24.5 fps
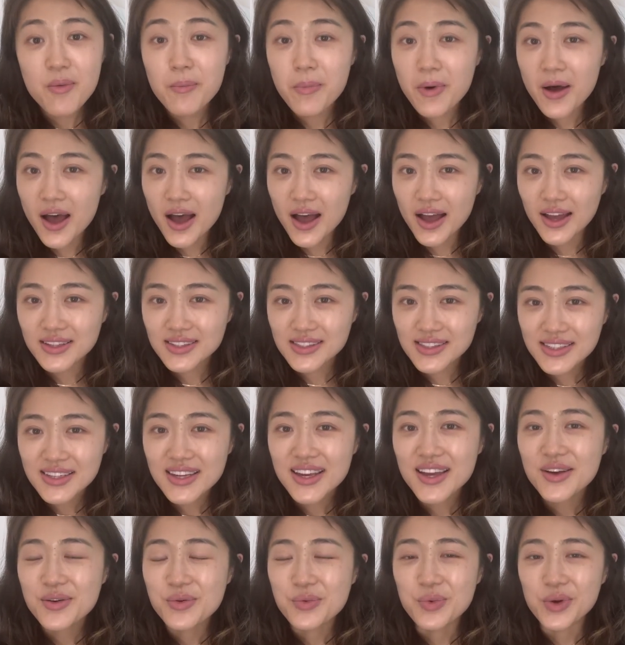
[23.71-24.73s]
But
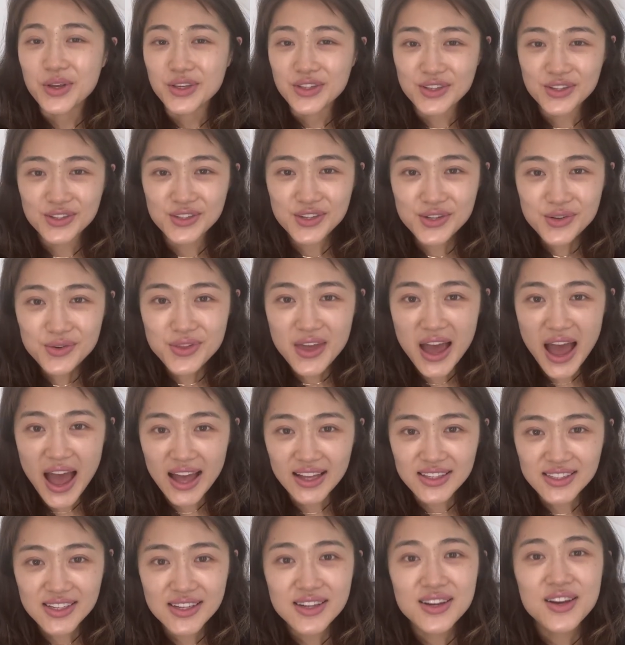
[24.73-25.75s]
when you do
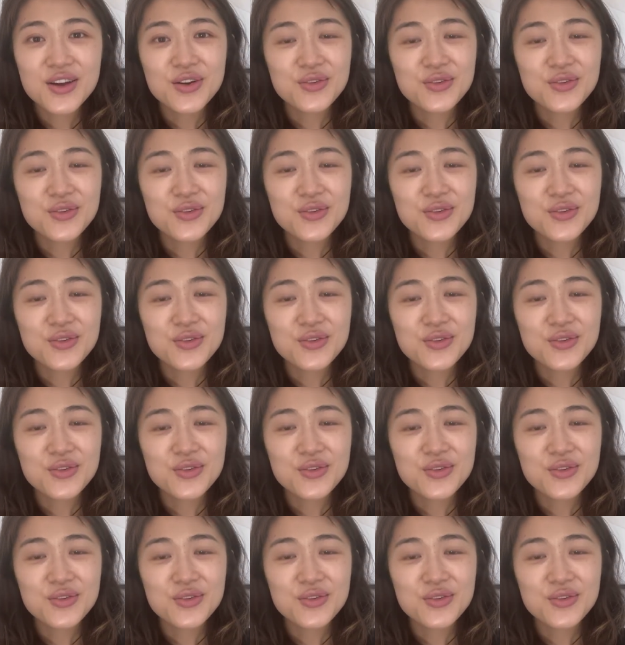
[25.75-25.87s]
that,